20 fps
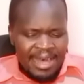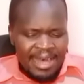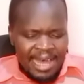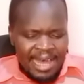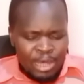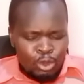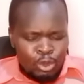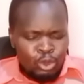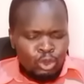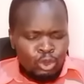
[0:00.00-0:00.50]

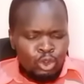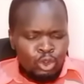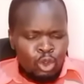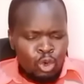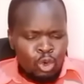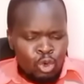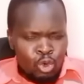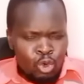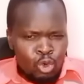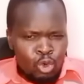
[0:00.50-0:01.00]
A Ruto
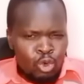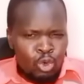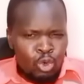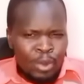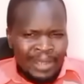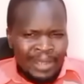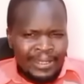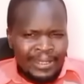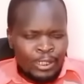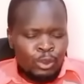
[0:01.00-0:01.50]
Uhuru
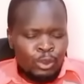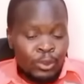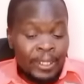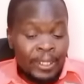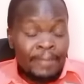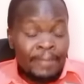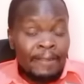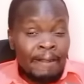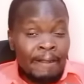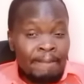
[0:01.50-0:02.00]
working
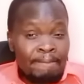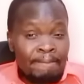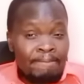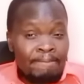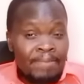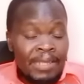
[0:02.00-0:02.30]
together,